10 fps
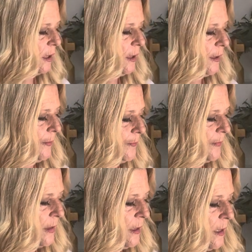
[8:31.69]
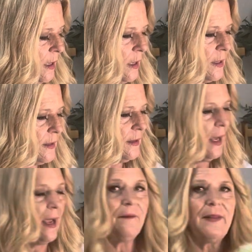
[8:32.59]

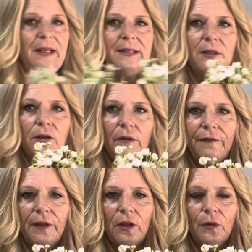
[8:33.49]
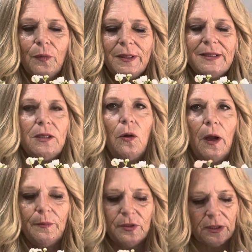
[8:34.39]
I have these little filler ones. So
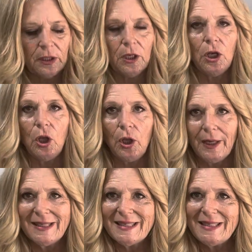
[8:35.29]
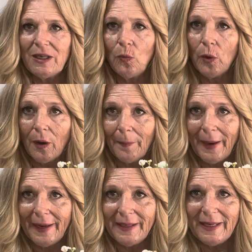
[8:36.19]
I'm just going to look and see where I
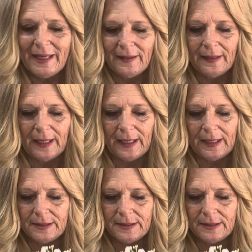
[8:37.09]
might need these.